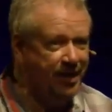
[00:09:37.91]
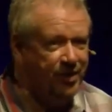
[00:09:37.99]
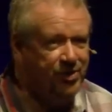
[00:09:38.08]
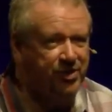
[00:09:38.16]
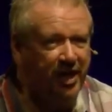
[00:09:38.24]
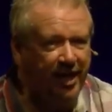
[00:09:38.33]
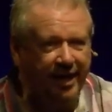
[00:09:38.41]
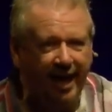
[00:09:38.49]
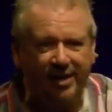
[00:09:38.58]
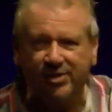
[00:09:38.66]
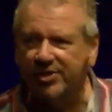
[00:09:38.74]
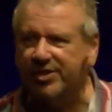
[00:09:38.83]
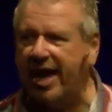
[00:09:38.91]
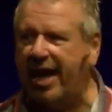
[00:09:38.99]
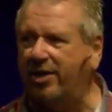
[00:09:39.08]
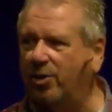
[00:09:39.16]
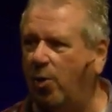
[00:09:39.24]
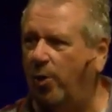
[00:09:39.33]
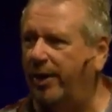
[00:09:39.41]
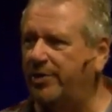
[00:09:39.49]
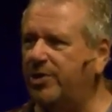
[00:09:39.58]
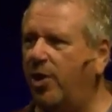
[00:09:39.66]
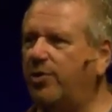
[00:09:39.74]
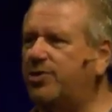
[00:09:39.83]
Sin has its
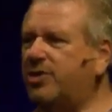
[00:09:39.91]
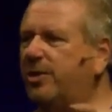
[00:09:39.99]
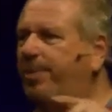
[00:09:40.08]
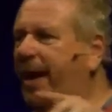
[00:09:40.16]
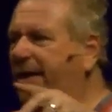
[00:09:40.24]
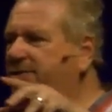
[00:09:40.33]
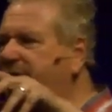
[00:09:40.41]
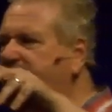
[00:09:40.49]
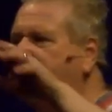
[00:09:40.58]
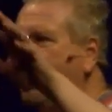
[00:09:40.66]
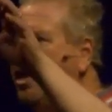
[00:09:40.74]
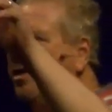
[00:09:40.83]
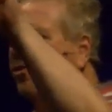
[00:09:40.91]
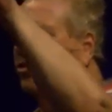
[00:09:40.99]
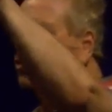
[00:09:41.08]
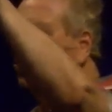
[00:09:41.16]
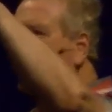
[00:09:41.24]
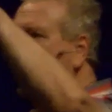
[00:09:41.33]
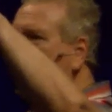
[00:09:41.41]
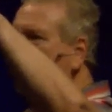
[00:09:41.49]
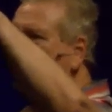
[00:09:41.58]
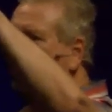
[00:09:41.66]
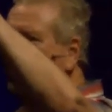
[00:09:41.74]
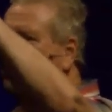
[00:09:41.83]
categories. Notice in the passage, verse 1,